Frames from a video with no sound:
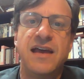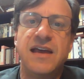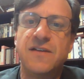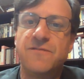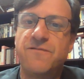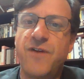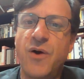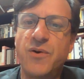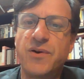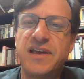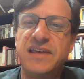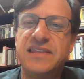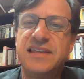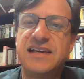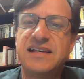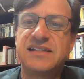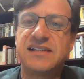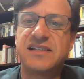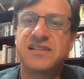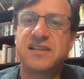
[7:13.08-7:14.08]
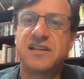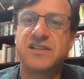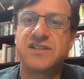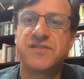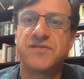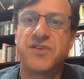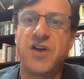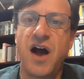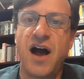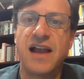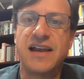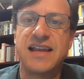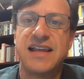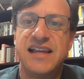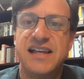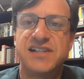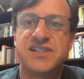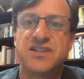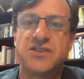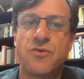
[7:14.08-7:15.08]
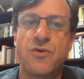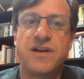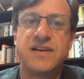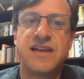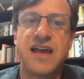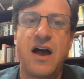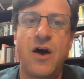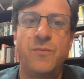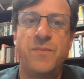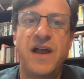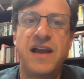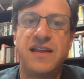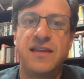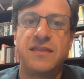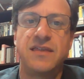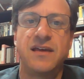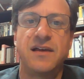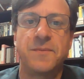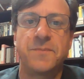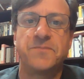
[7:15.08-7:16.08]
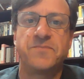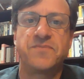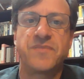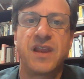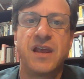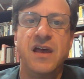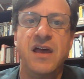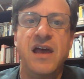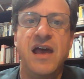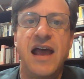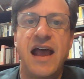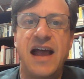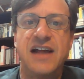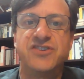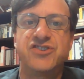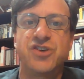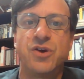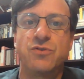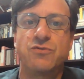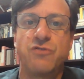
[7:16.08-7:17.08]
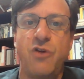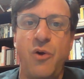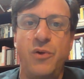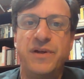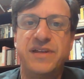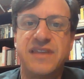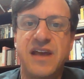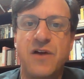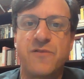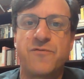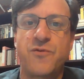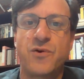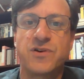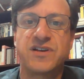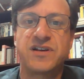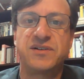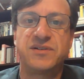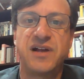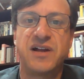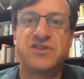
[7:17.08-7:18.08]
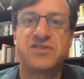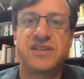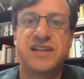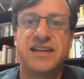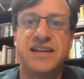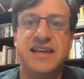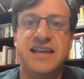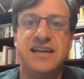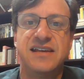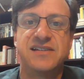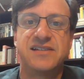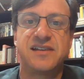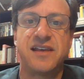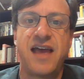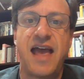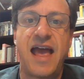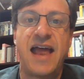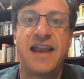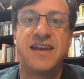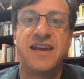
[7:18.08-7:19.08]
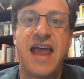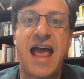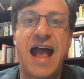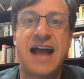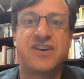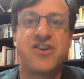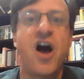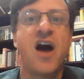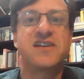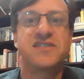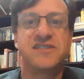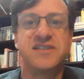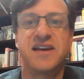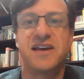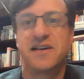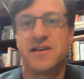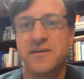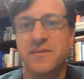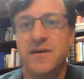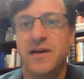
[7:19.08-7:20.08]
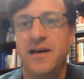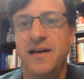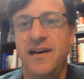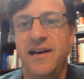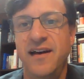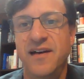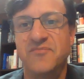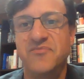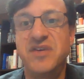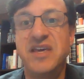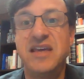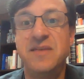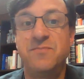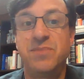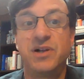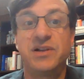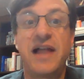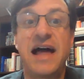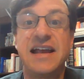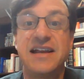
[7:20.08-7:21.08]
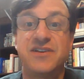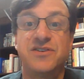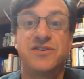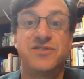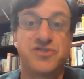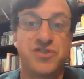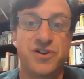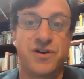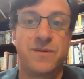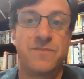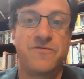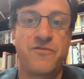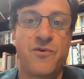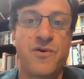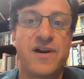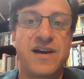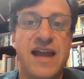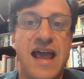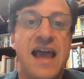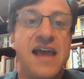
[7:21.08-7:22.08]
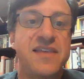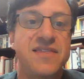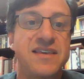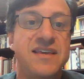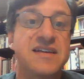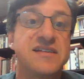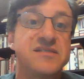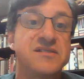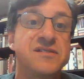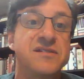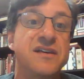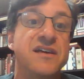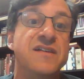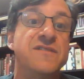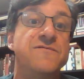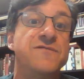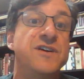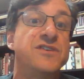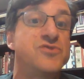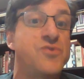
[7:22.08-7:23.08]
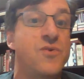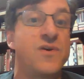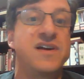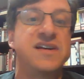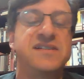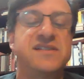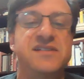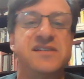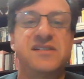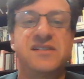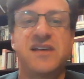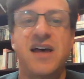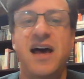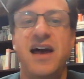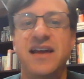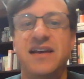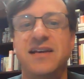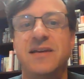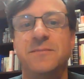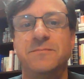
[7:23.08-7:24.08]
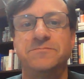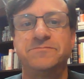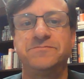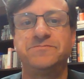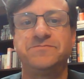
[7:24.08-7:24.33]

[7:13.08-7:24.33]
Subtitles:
Invoking the existence of God isn't going to help anything, and so Crowley therefore declares that he is an agnostic, the polite term for an atheist in Victorian society.